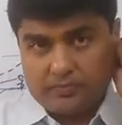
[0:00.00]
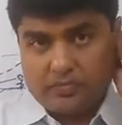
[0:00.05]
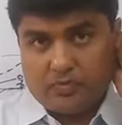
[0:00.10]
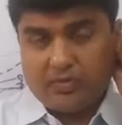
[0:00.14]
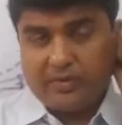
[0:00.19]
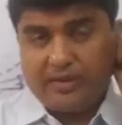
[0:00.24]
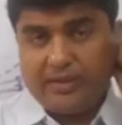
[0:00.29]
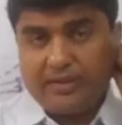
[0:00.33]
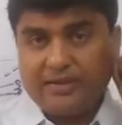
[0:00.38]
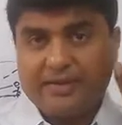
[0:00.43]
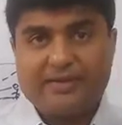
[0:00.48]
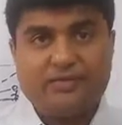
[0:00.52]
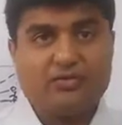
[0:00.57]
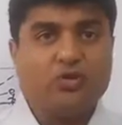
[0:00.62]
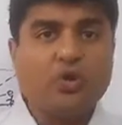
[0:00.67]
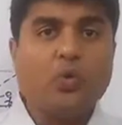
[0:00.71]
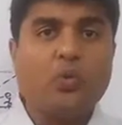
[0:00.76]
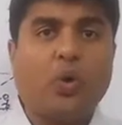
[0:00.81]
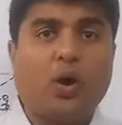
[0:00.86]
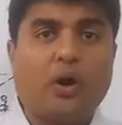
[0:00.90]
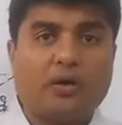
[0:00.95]
Okay, there is
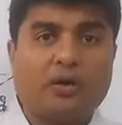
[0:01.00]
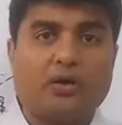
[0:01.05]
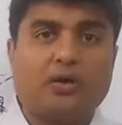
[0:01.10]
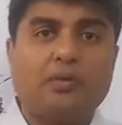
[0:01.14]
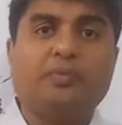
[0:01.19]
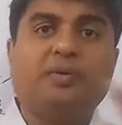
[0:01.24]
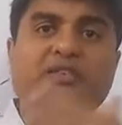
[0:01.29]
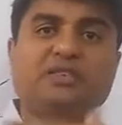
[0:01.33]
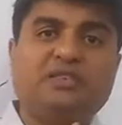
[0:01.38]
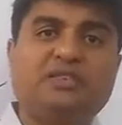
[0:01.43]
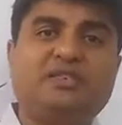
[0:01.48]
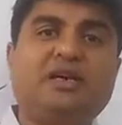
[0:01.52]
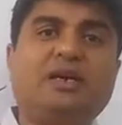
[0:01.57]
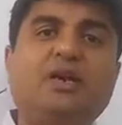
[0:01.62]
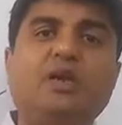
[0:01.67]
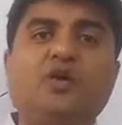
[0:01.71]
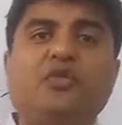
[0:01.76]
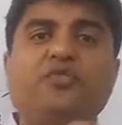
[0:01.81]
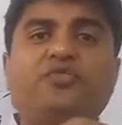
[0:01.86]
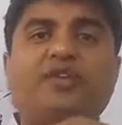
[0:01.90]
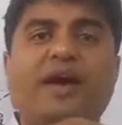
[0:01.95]
no water, but still
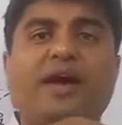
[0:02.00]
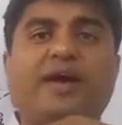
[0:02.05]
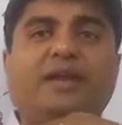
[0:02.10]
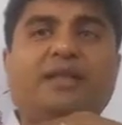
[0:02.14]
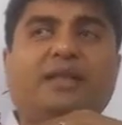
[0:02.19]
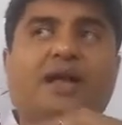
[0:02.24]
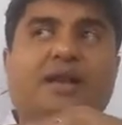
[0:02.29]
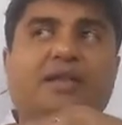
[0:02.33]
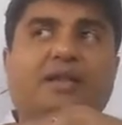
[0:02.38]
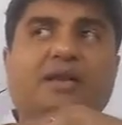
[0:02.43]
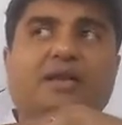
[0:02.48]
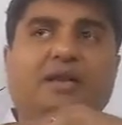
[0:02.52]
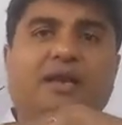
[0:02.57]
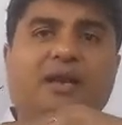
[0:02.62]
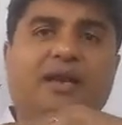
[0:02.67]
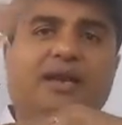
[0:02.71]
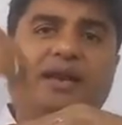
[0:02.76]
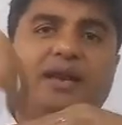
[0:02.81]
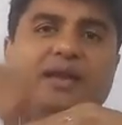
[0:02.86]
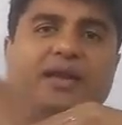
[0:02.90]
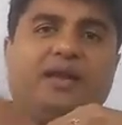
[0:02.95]
you find that the
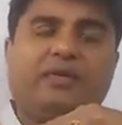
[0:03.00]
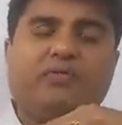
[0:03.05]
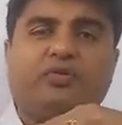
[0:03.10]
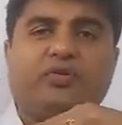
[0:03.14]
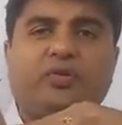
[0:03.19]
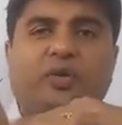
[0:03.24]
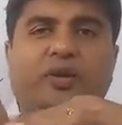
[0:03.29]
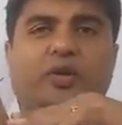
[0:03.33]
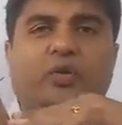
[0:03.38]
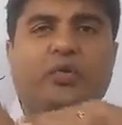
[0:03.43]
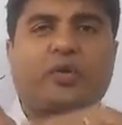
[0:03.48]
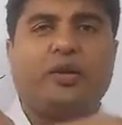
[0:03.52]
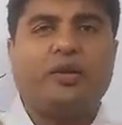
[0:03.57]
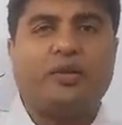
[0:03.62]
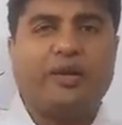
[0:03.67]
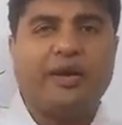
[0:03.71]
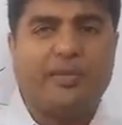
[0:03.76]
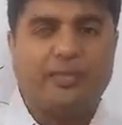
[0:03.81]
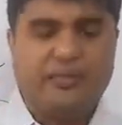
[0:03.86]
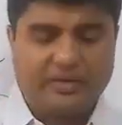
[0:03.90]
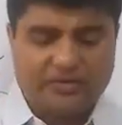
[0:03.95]
tree gives you an
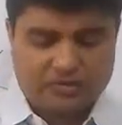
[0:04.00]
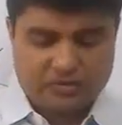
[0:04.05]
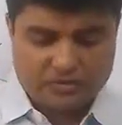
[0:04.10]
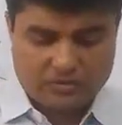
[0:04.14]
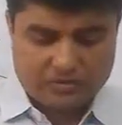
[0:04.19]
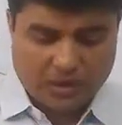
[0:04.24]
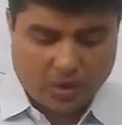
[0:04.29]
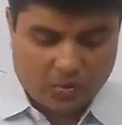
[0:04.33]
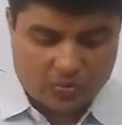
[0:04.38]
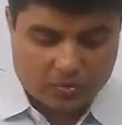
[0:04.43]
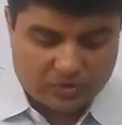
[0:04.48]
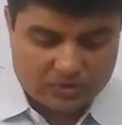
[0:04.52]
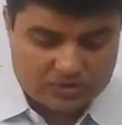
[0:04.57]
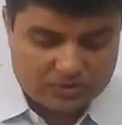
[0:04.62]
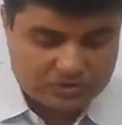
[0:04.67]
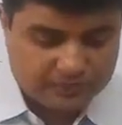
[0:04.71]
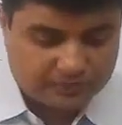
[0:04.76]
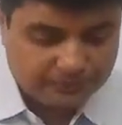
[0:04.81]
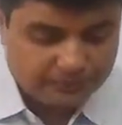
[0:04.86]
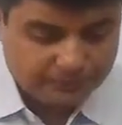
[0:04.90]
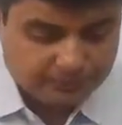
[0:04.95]
inverted image
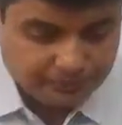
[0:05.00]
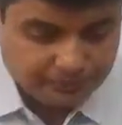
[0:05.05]
downwards.